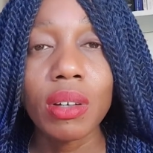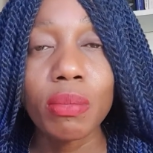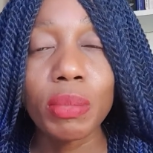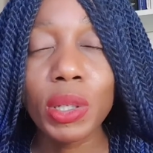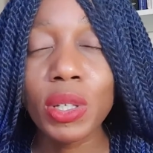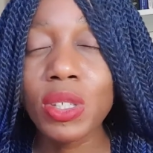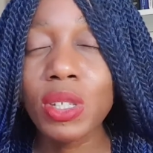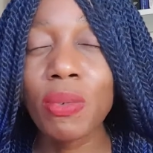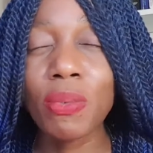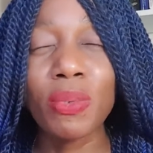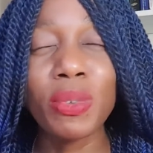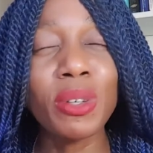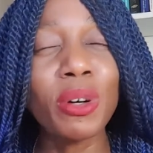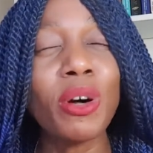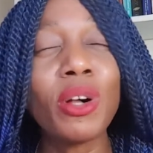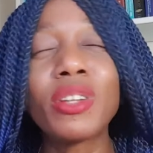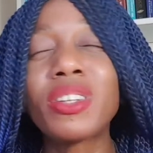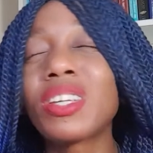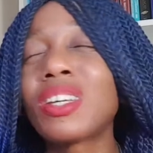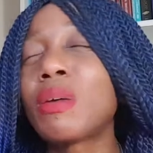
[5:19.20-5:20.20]
Because if
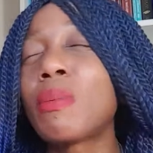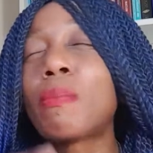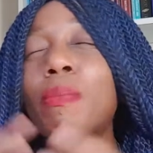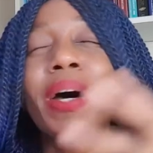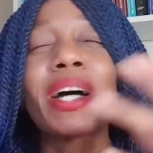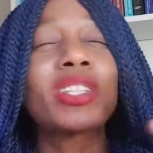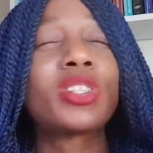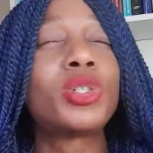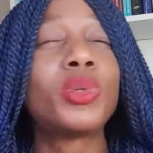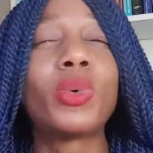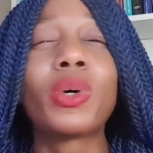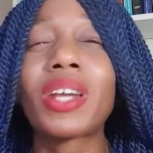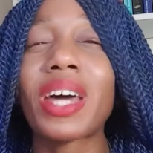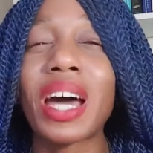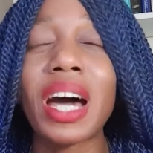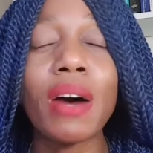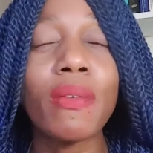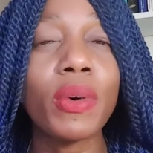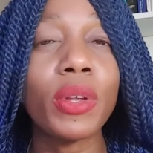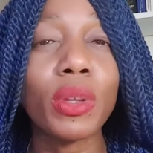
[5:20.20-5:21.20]
all the impact you want to
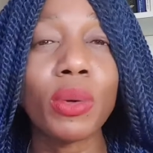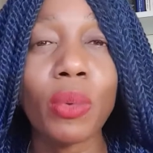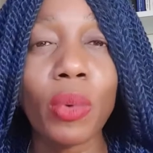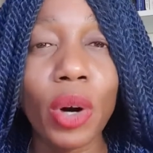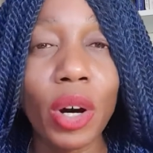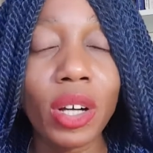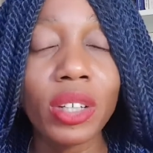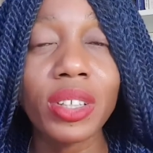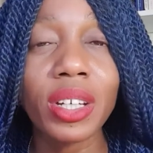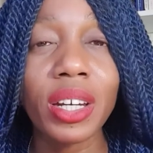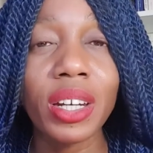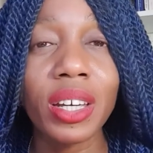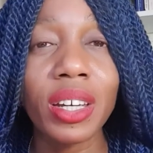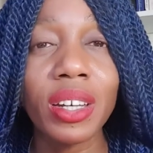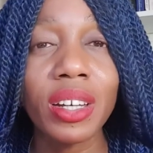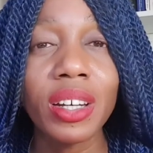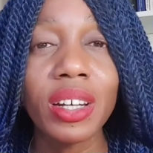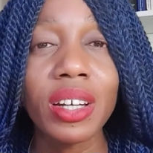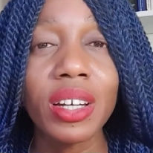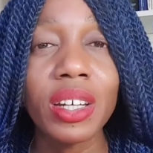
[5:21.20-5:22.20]
have on the world,
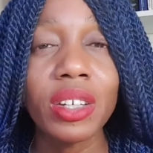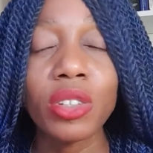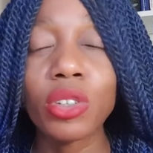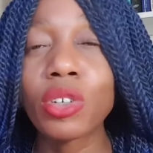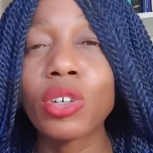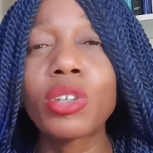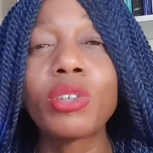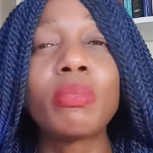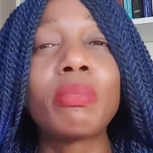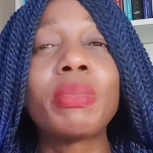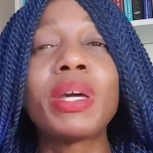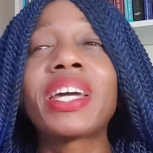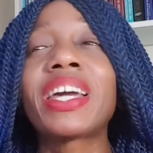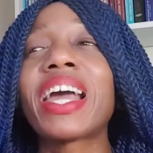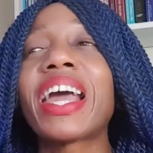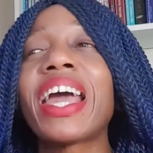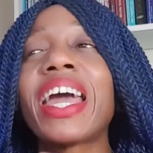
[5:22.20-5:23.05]
honey, you're not going to make